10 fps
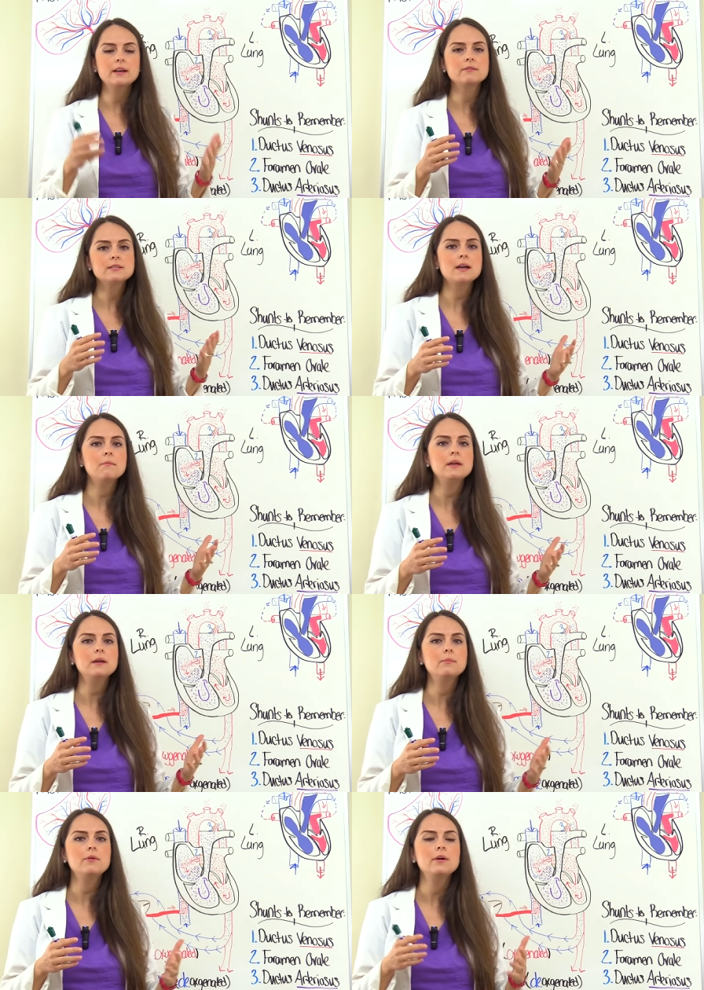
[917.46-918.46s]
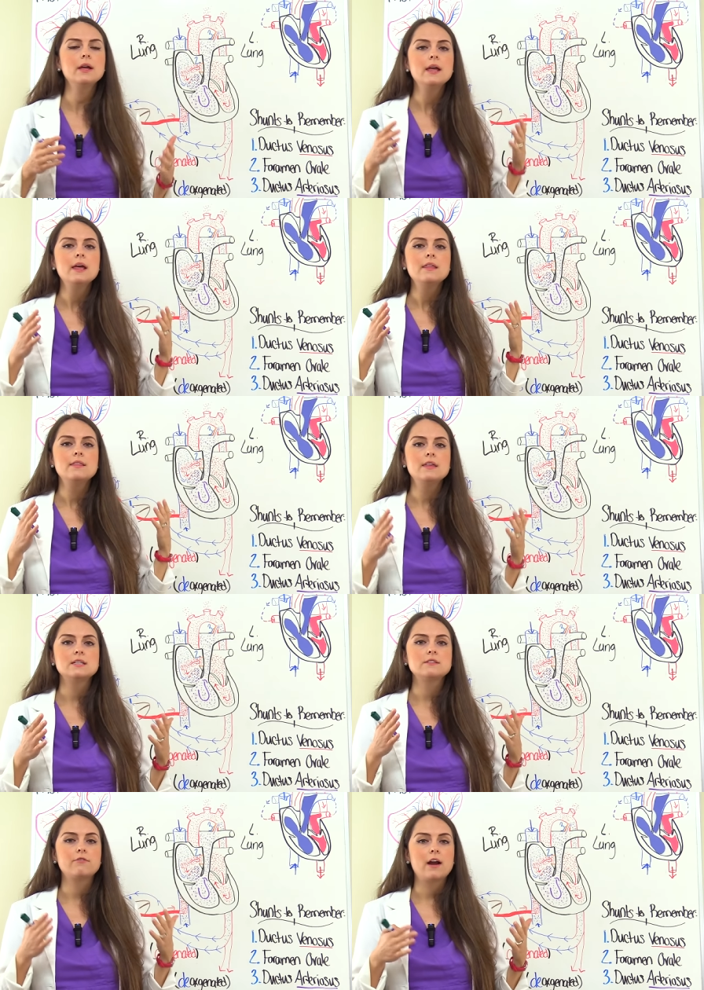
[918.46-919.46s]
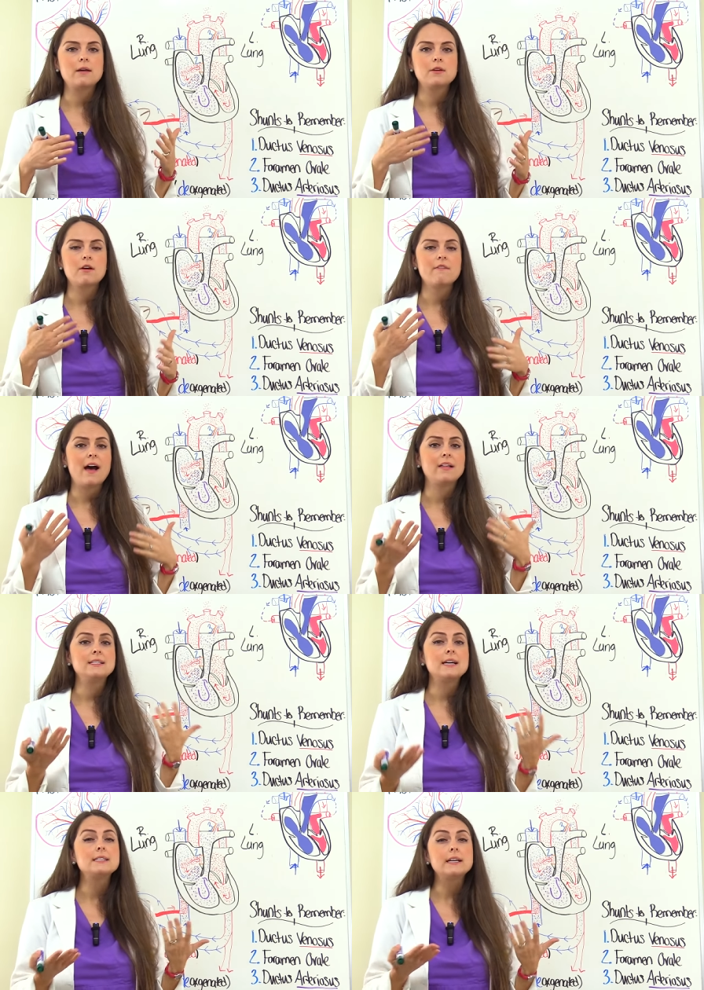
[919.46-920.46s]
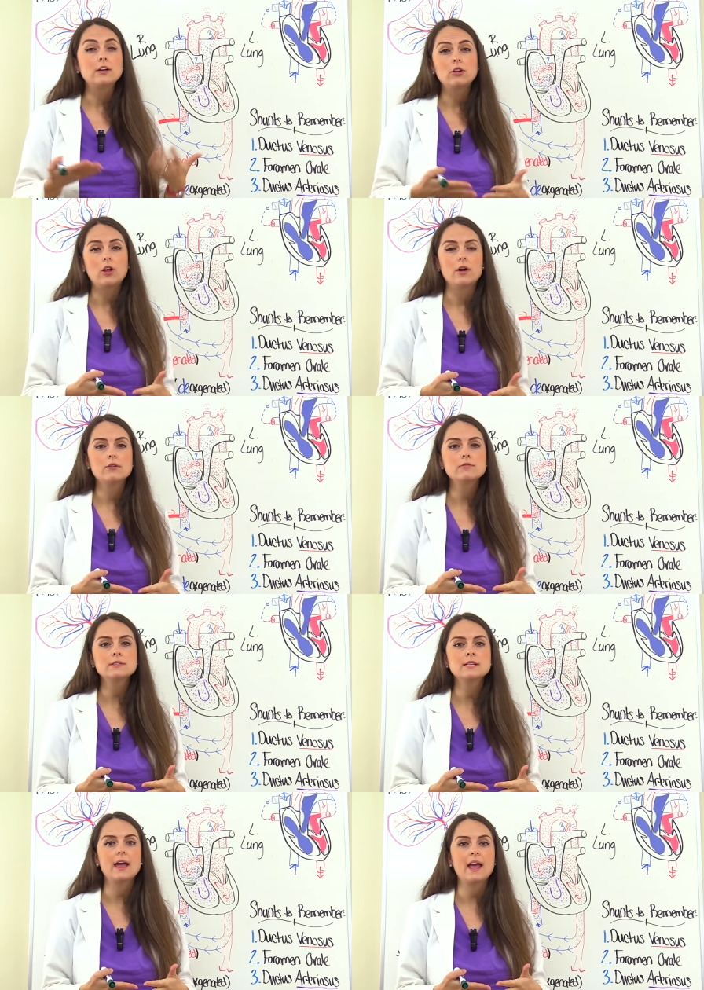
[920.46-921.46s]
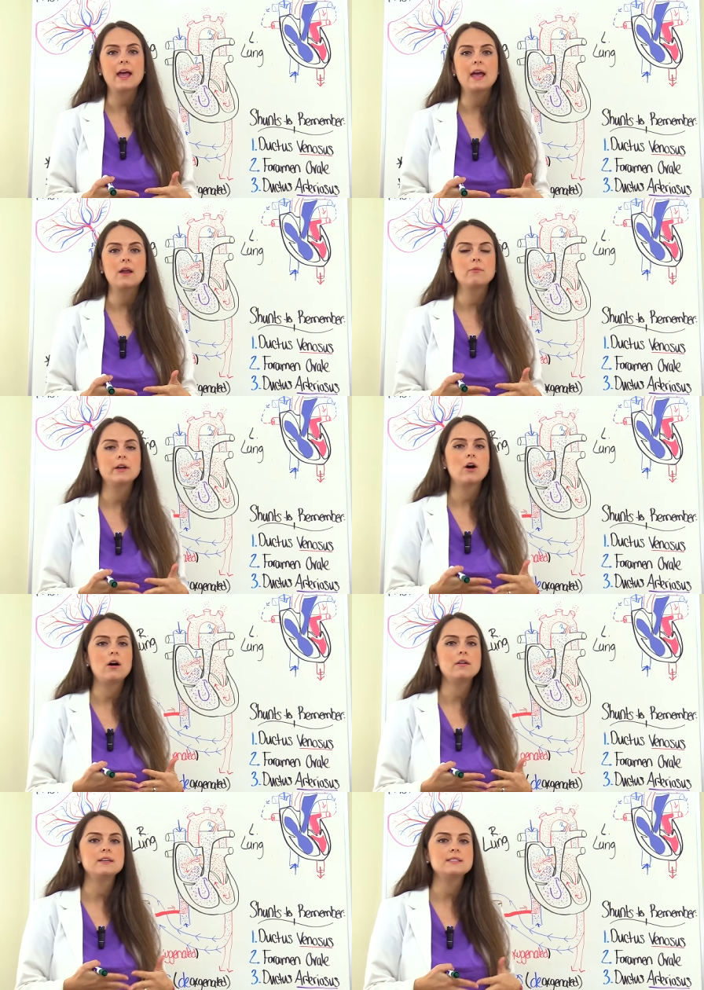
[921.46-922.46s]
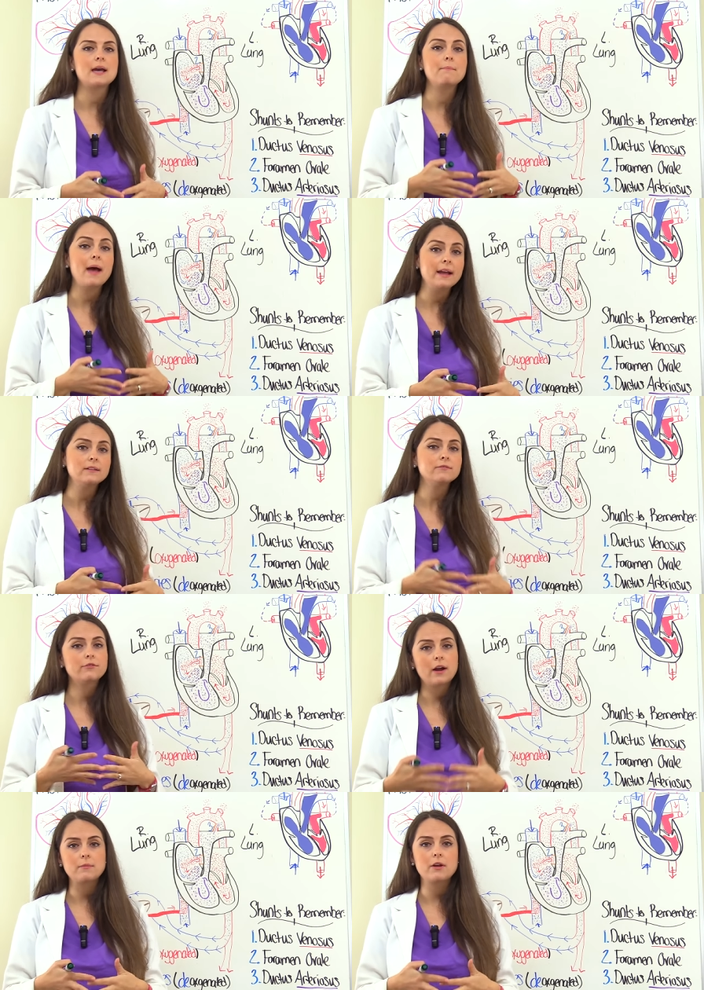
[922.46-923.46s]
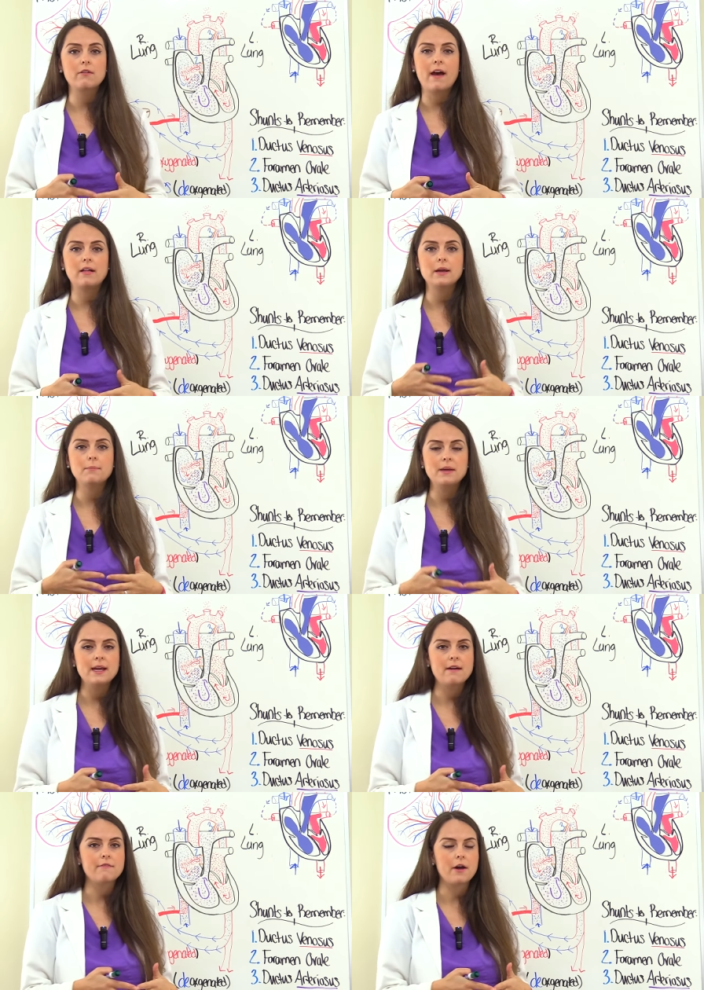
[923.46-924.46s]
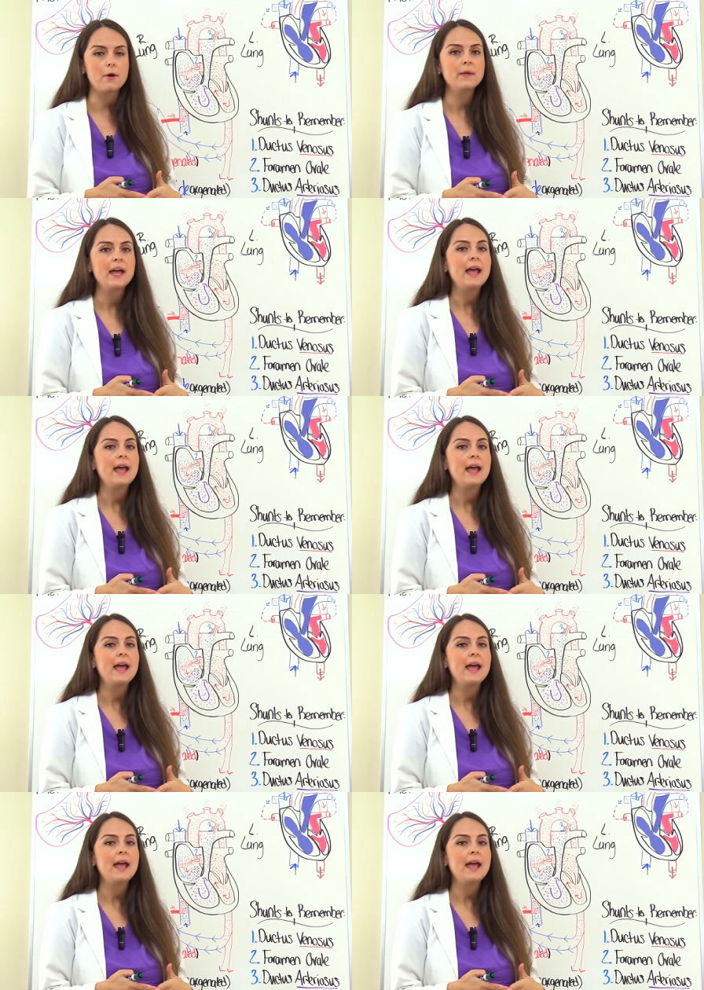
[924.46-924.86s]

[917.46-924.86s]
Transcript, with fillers: Now in some people, this foramen ovale doesn't close, and we call this a patent foramen ovale, a PFO,